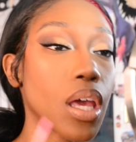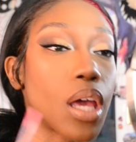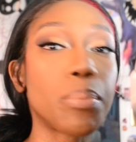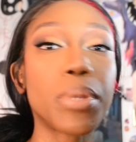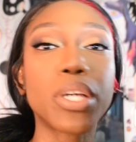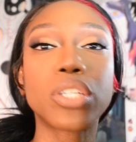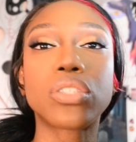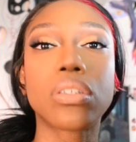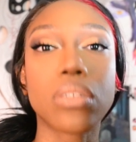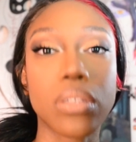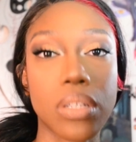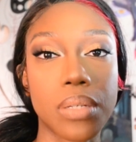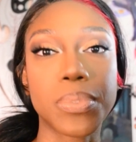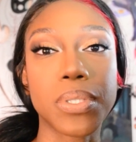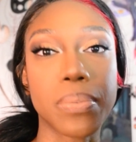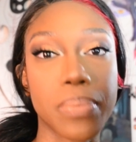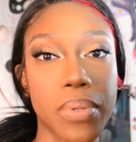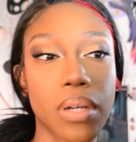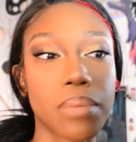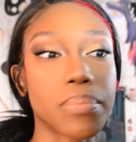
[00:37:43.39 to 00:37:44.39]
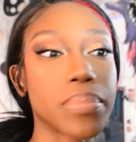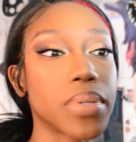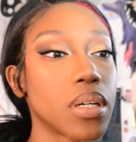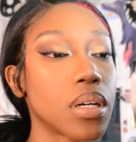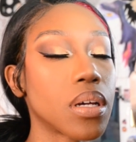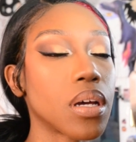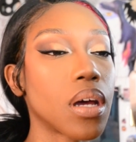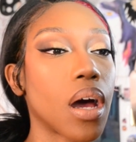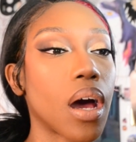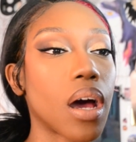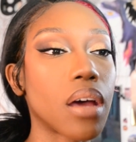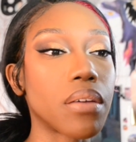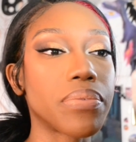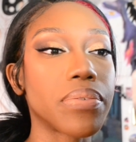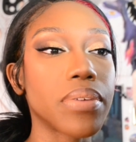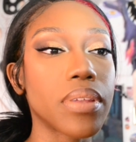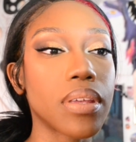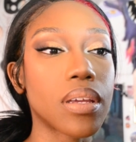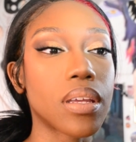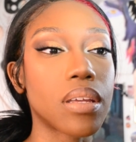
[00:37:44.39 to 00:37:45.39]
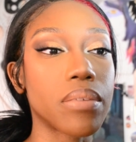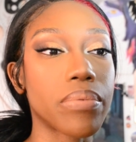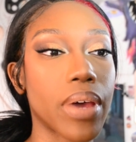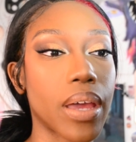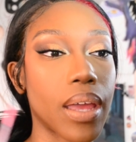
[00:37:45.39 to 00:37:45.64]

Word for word: it makes your lips plump. I feel like if